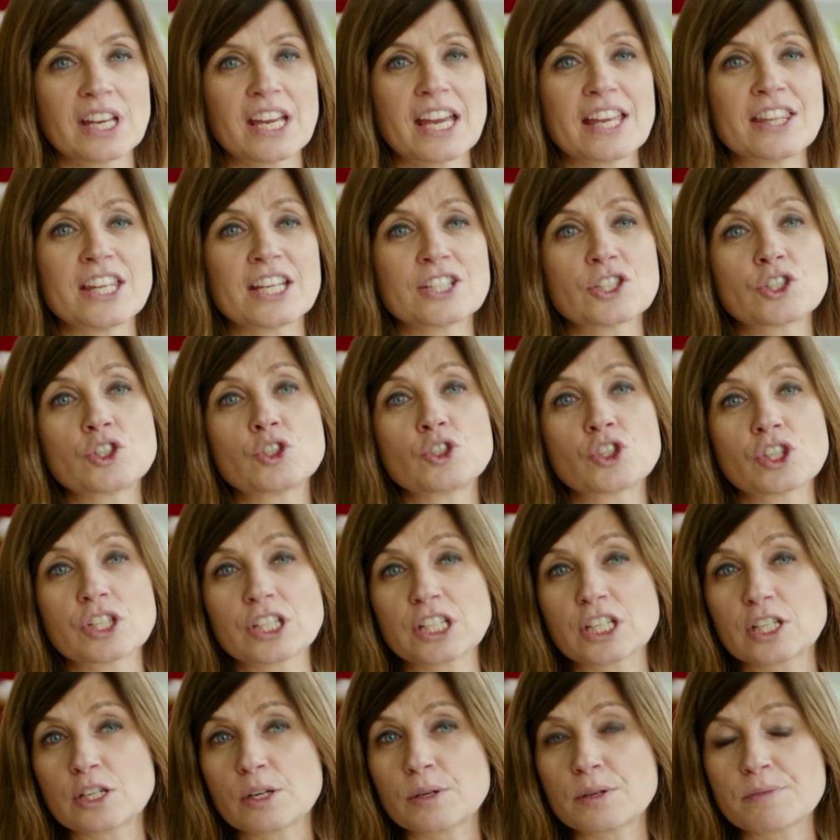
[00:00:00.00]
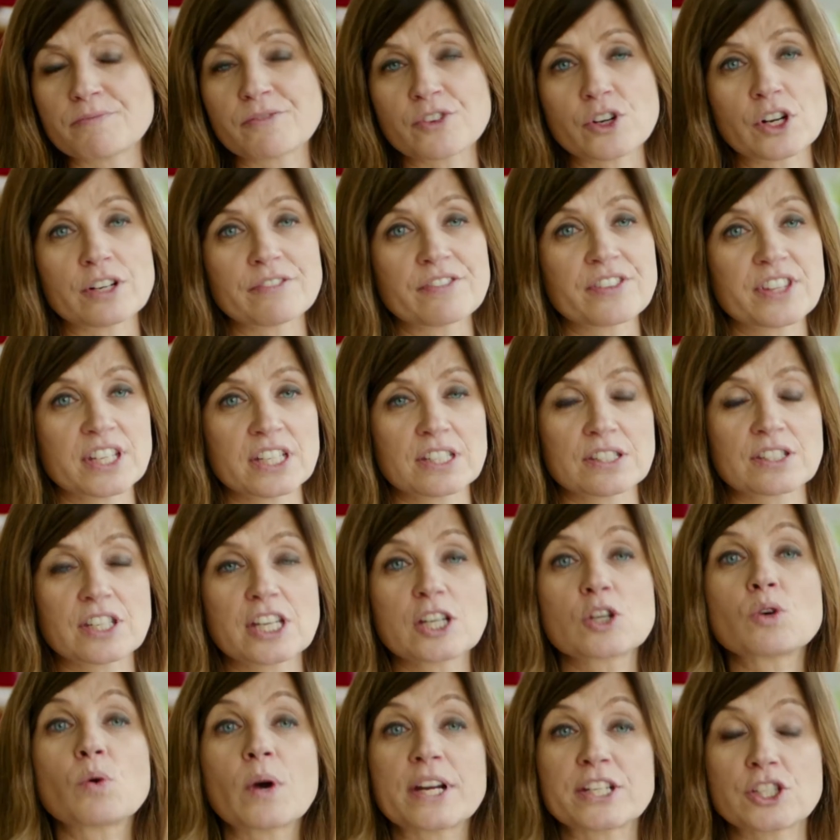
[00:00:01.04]
And that's usually going to involve things
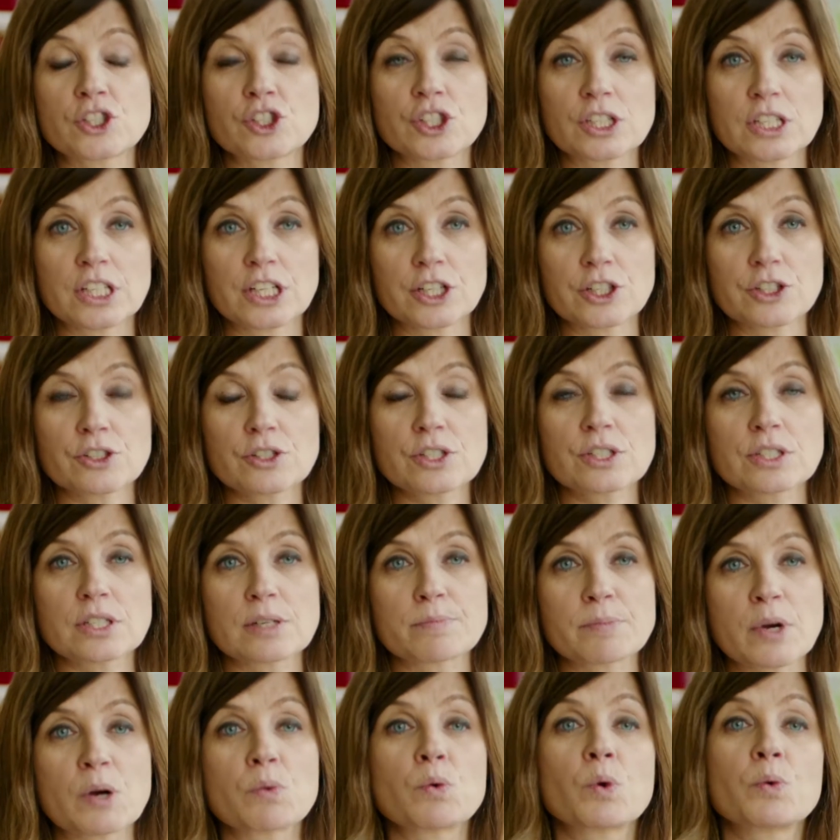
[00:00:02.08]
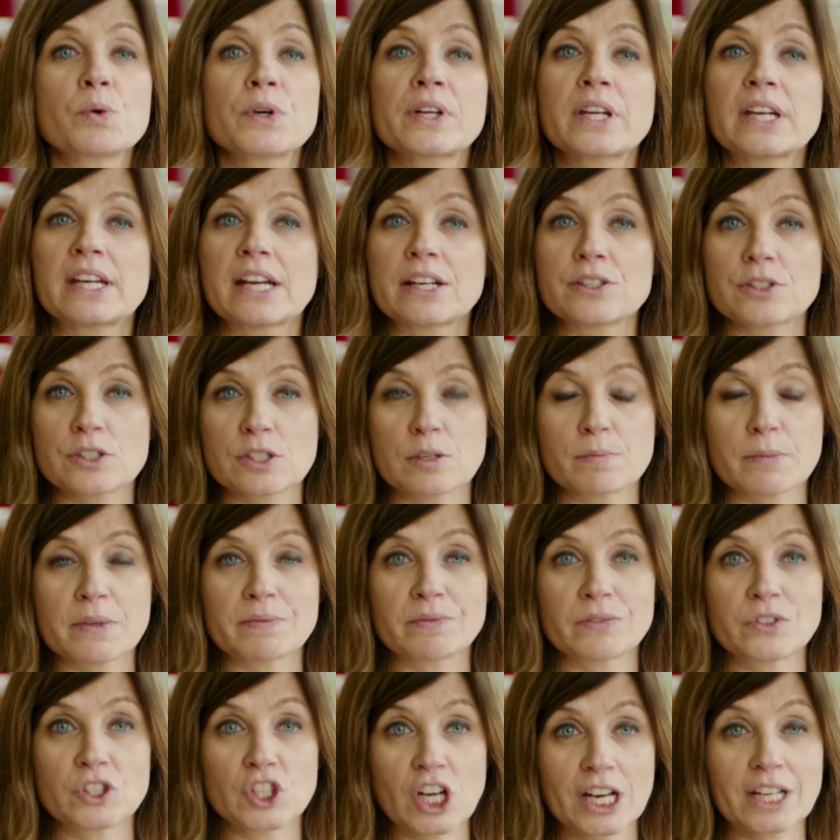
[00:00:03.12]
like questionnaires, but we're working out some
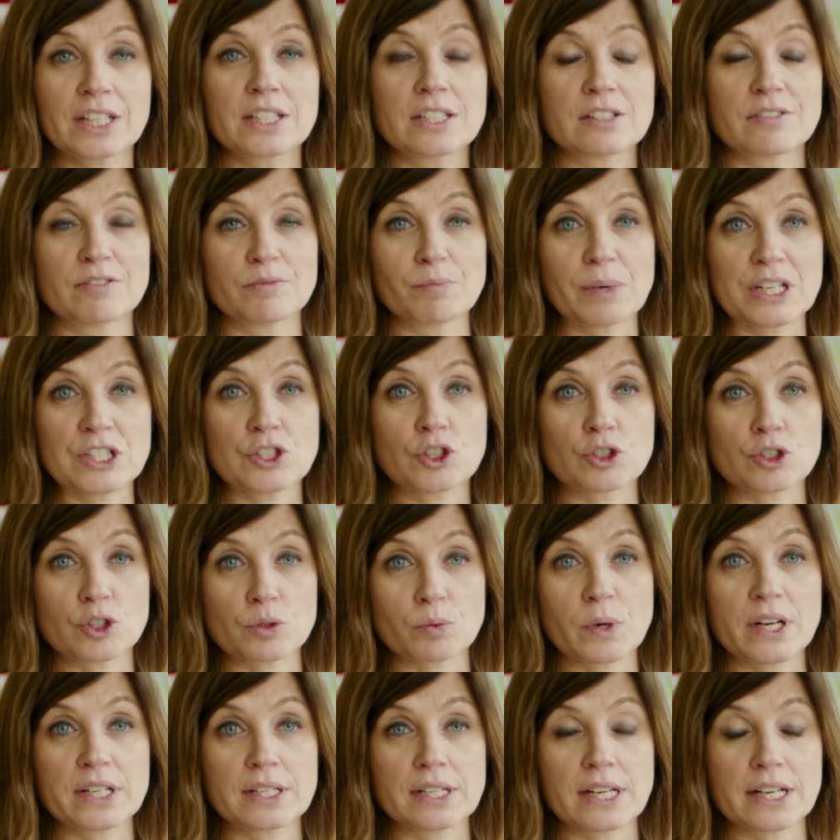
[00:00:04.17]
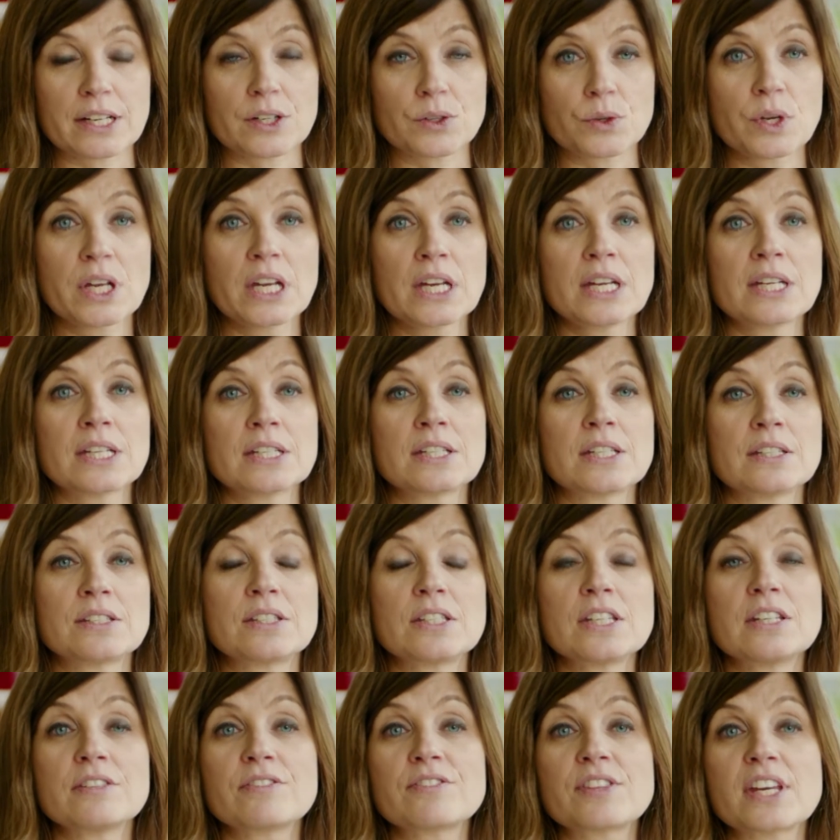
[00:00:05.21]
objective measures right now to
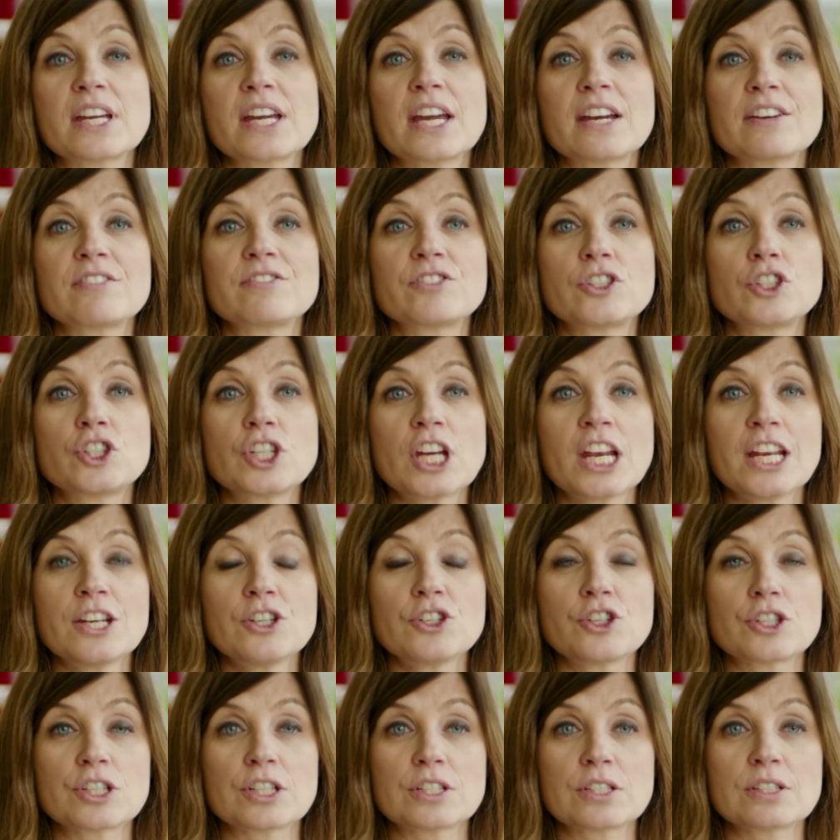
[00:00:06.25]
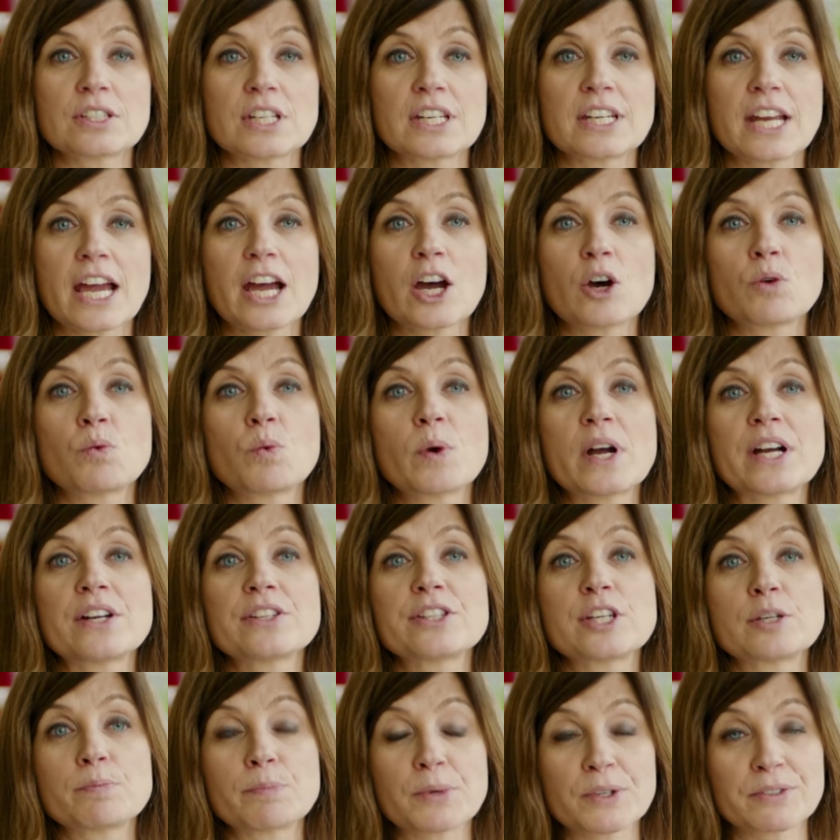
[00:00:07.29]
see if they have changes in how well
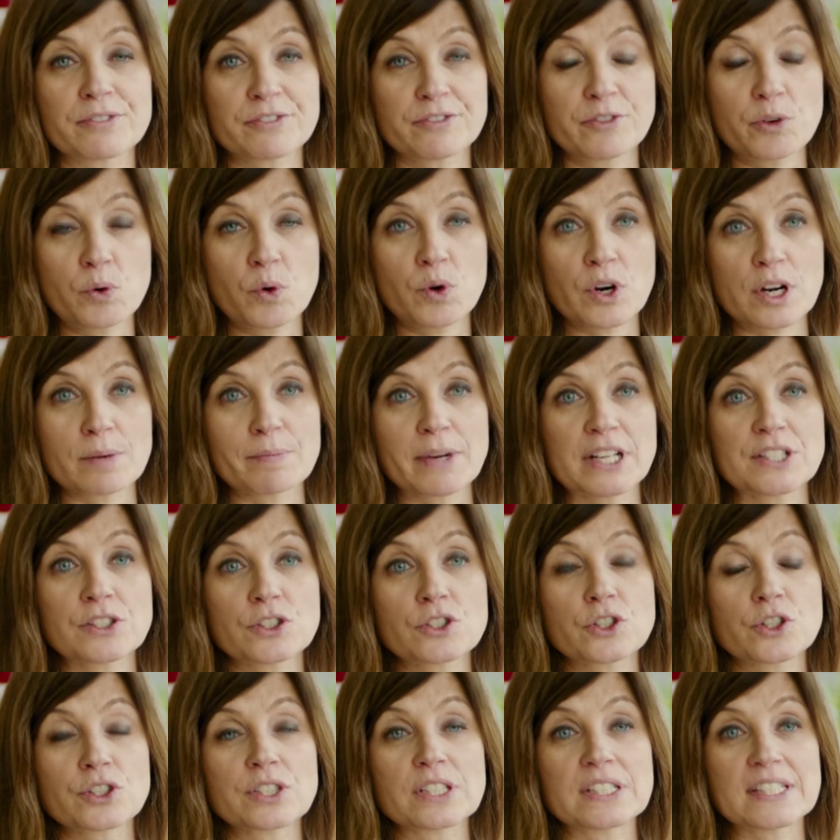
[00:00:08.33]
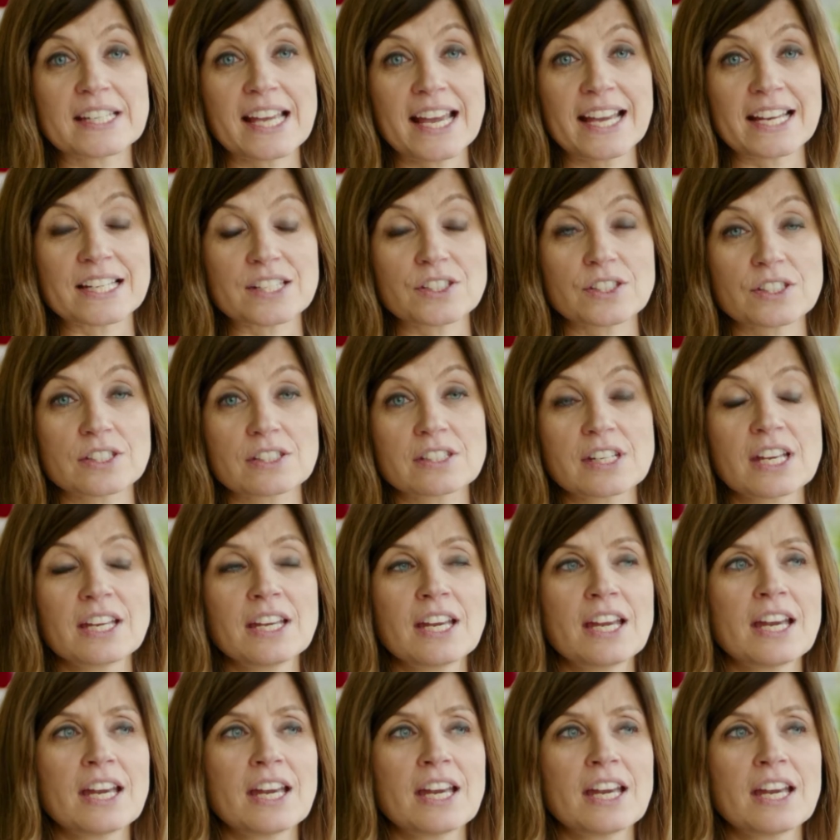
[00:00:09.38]
they perform on certain tests,